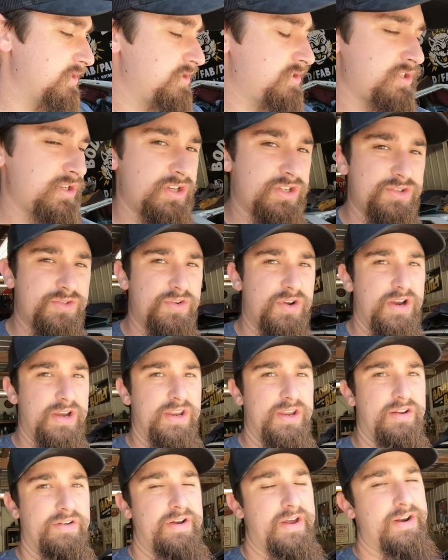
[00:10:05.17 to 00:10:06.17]
just right
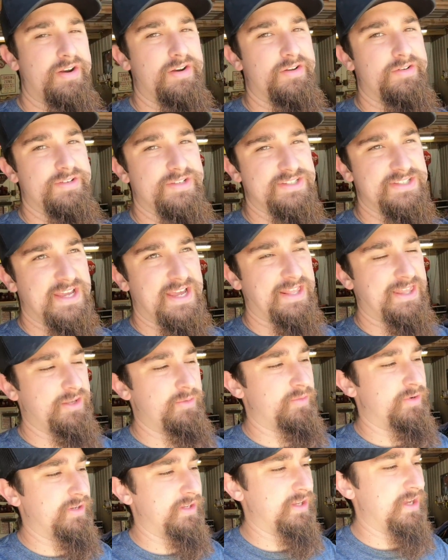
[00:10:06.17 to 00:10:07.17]
here. I don't know exactly
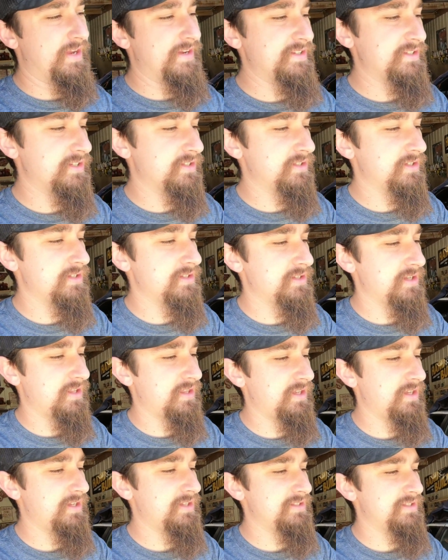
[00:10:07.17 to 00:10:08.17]
what gauge this is. I
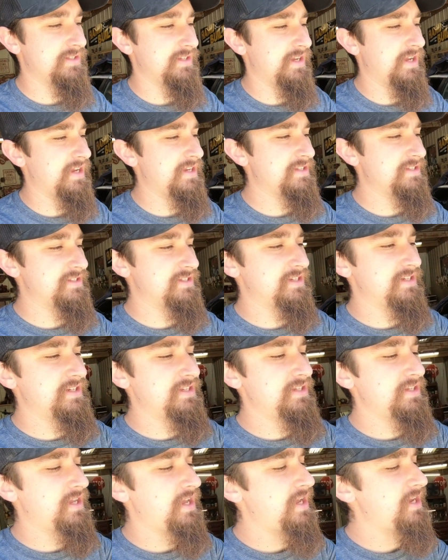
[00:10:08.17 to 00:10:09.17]
think it's
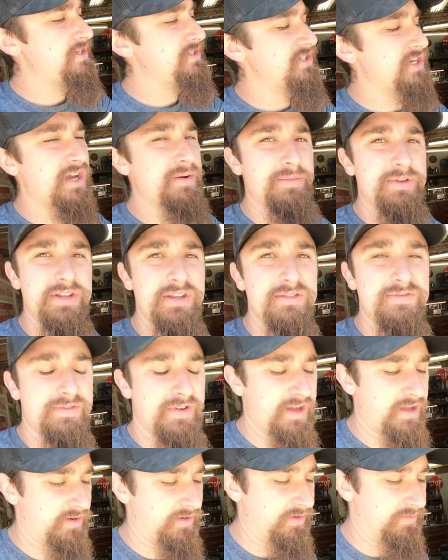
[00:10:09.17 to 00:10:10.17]
18 gauge, I believe.
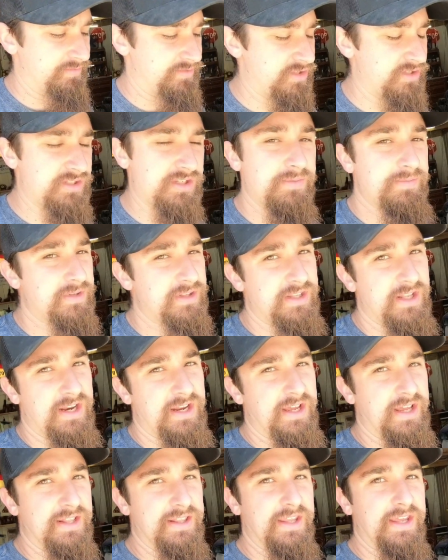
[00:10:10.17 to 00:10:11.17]
I don't know, just something that
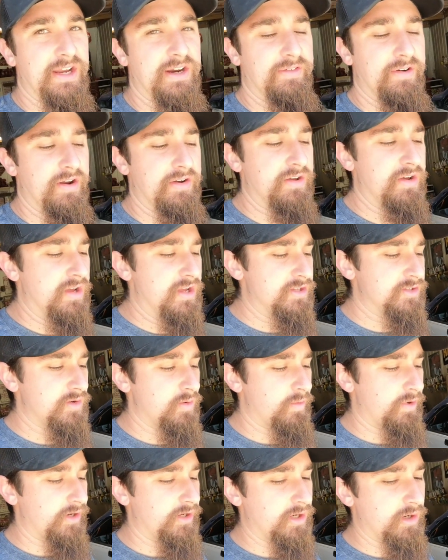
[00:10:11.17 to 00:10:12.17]
I had laying around. So
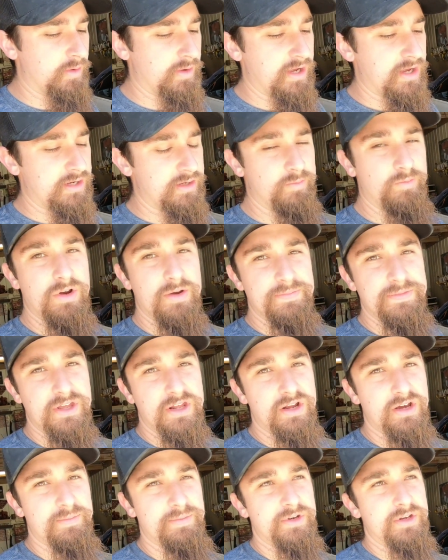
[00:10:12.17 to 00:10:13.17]
I wanna go ahead and whip
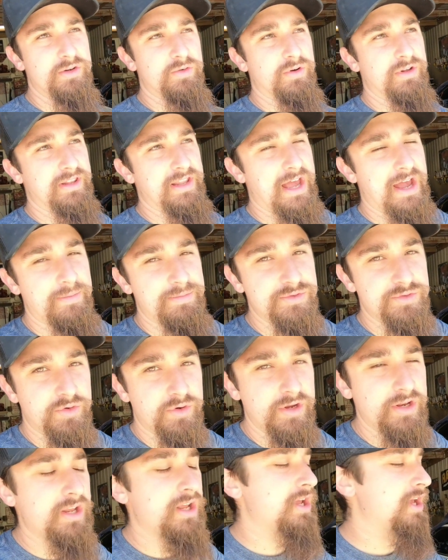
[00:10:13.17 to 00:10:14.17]
that up and do a lap
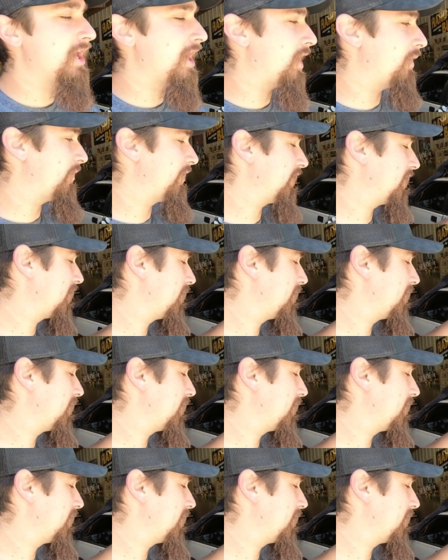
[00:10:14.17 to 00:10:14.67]
joint. i want to